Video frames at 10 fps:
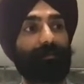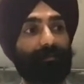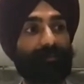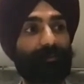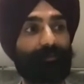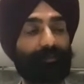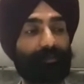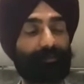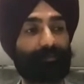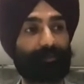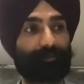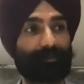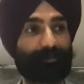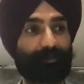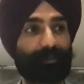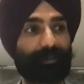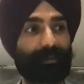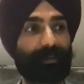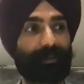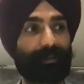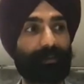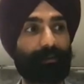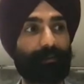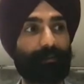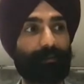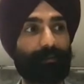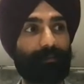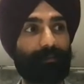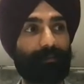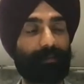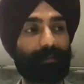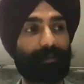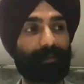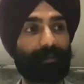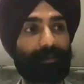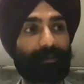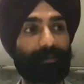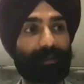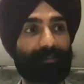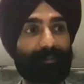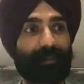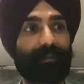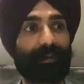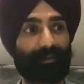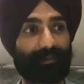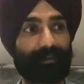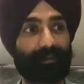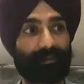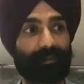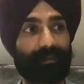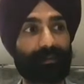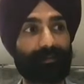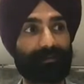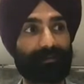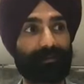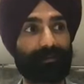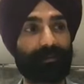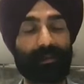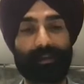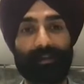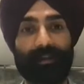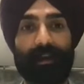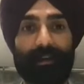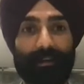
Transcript: for the first point, the chrome aspect, yeah, there are, so the